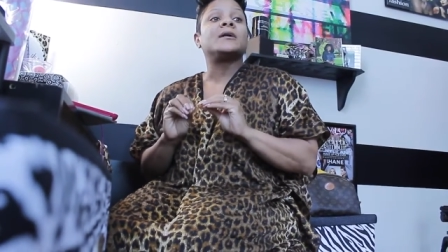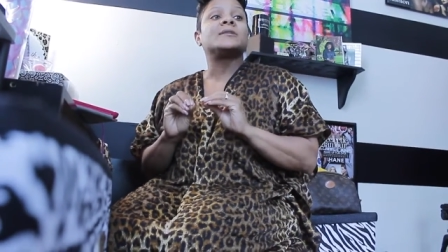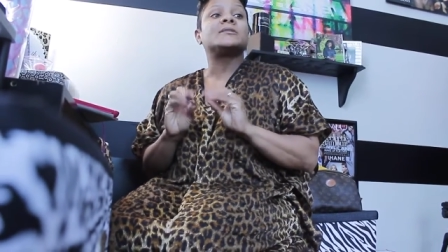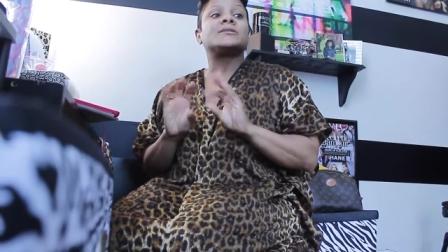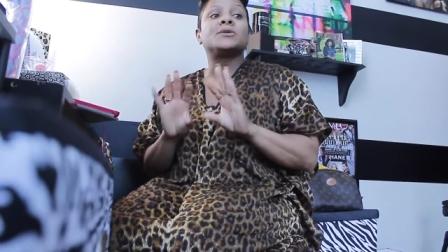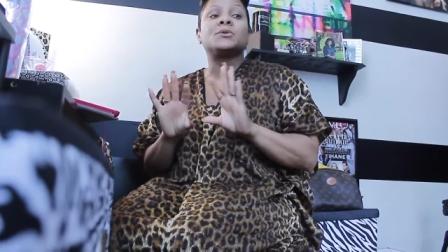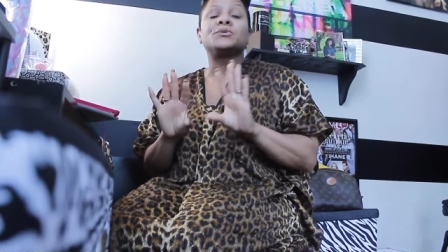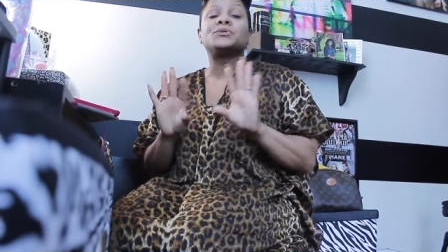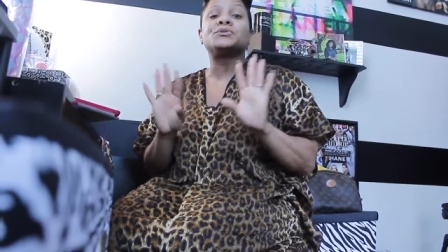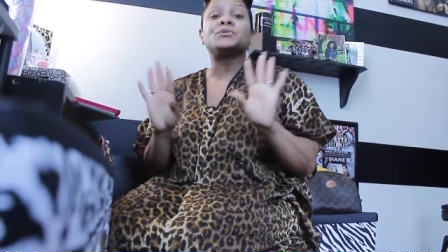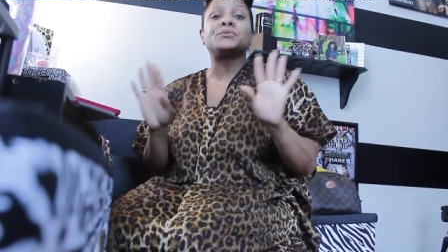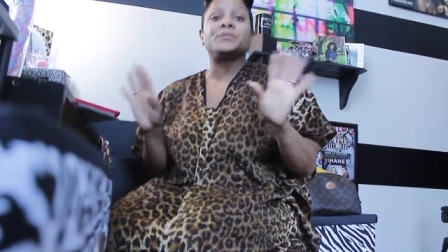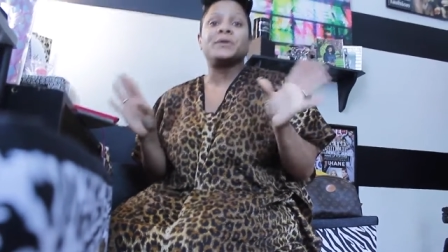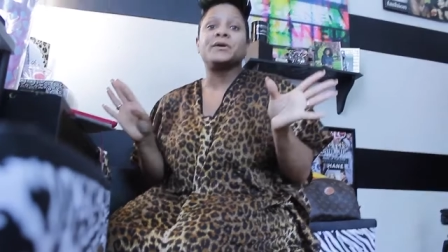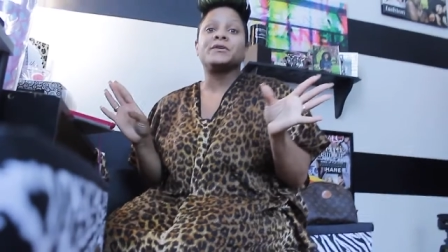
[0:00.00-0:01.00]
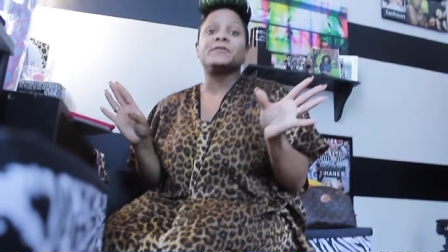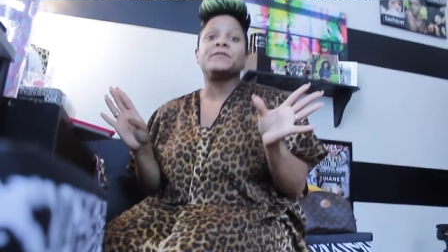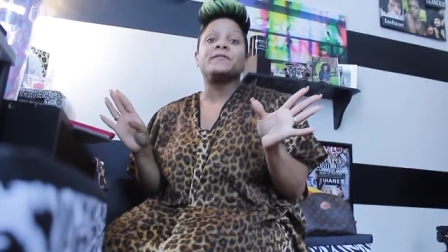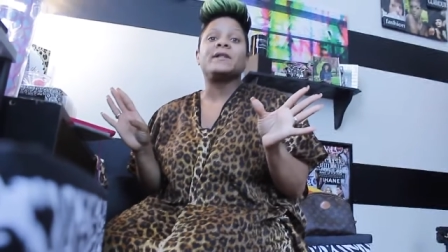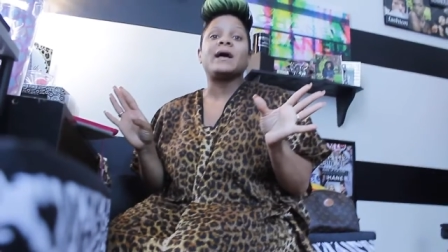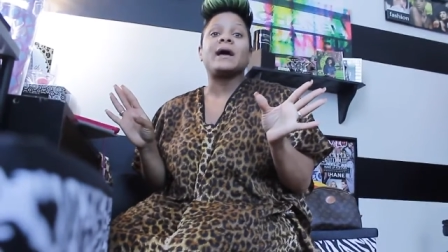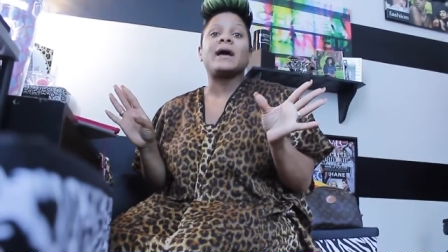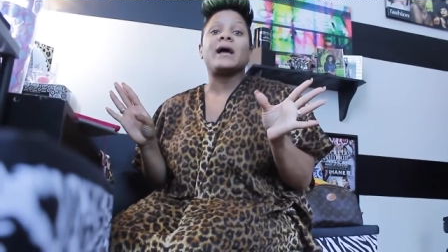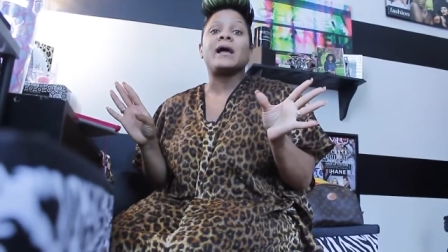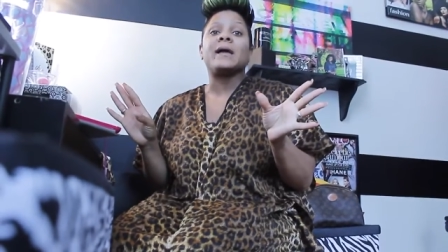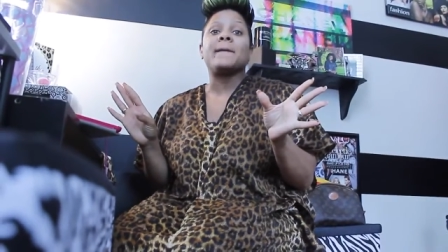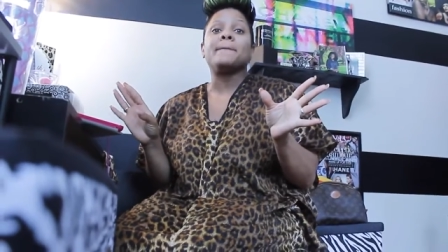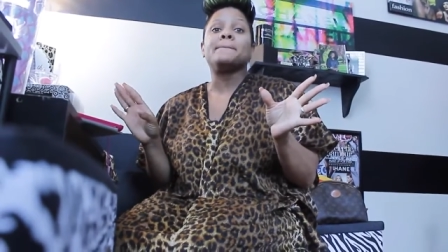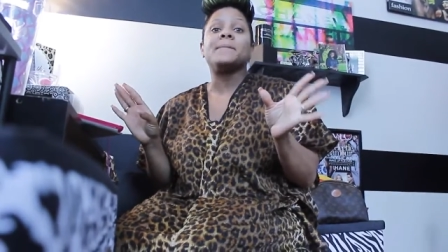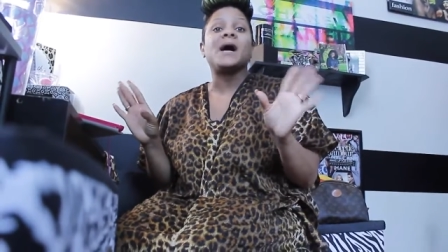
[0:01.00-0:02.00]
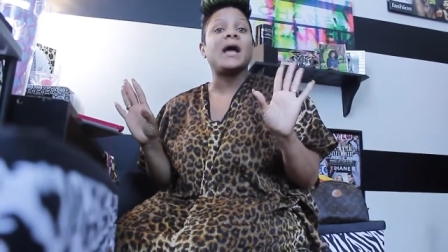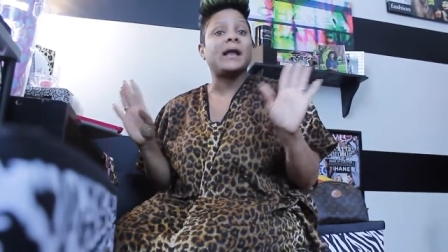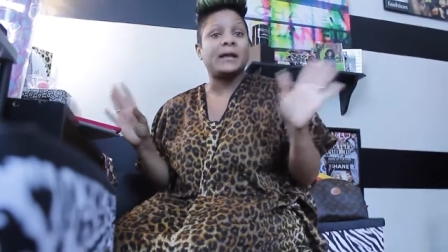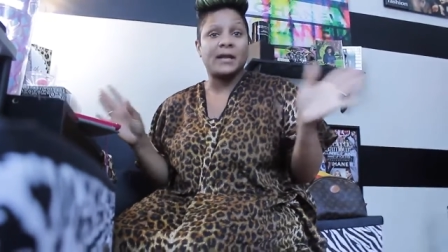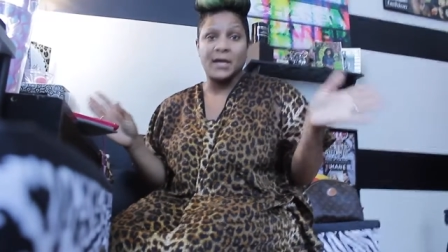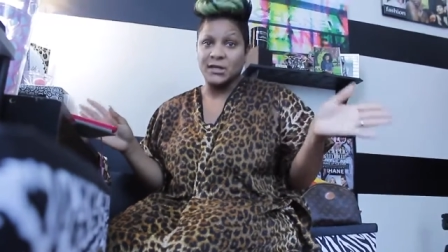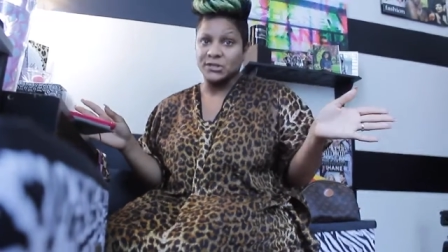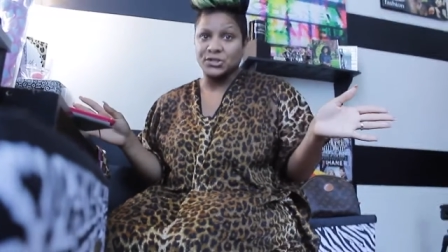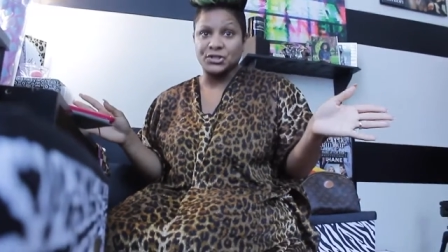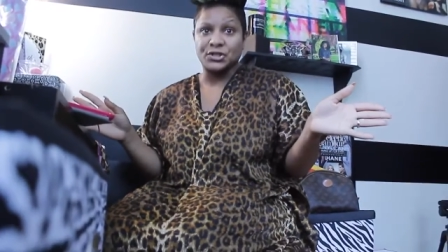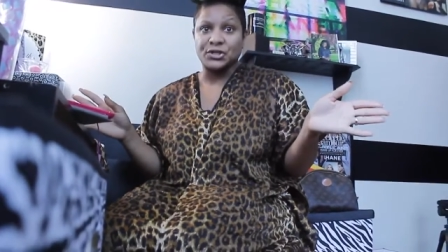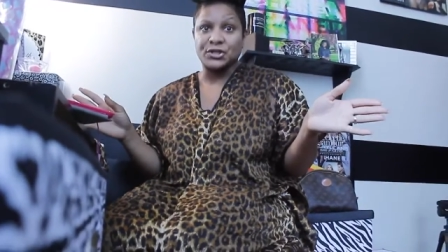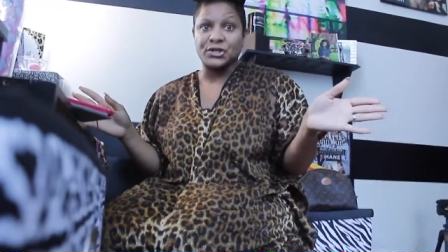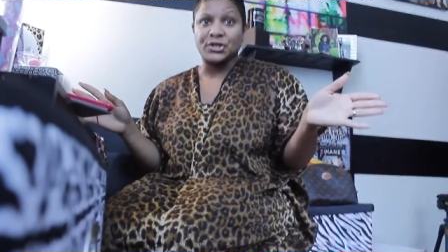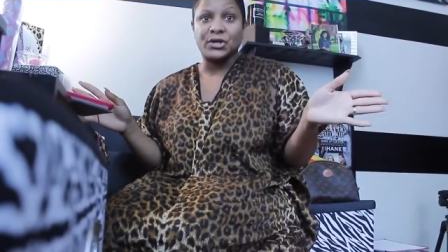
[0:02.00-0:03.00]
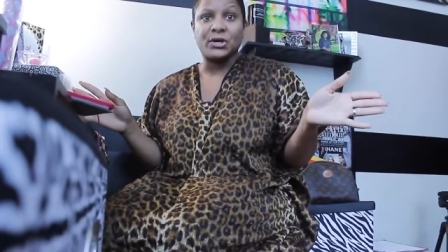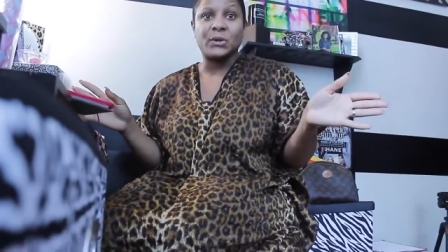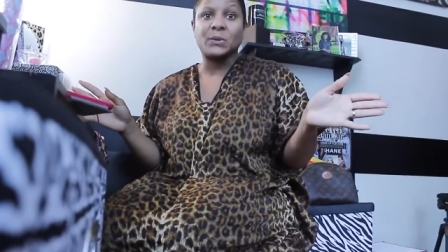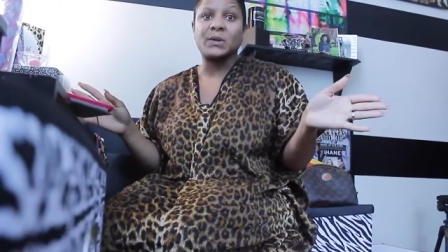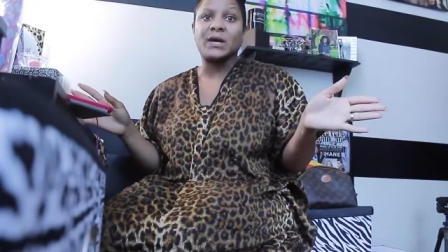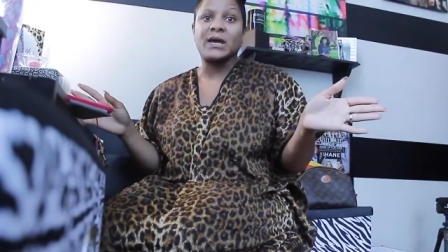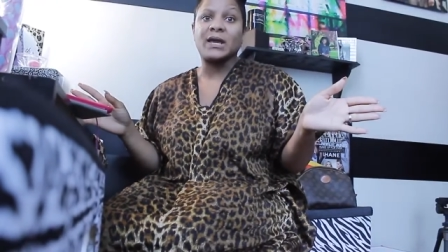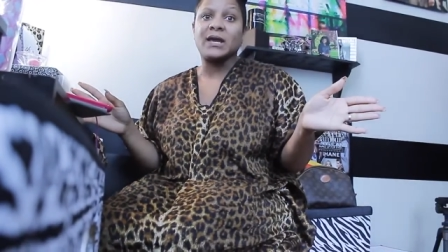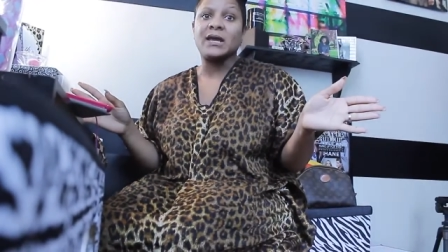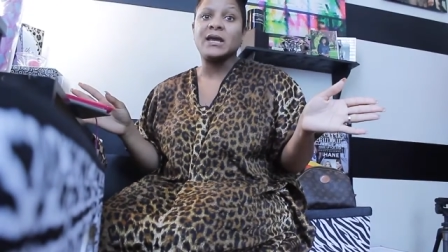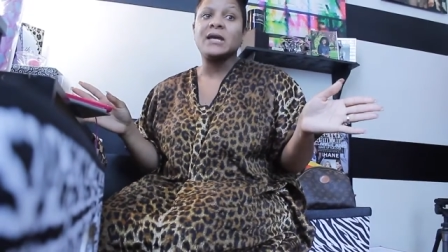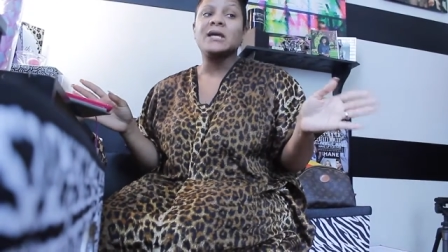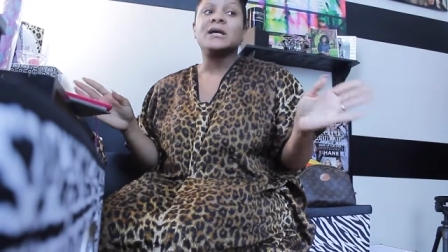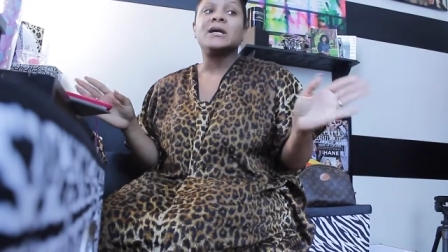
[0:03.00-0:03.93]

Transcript: social butterfly by nature, okay?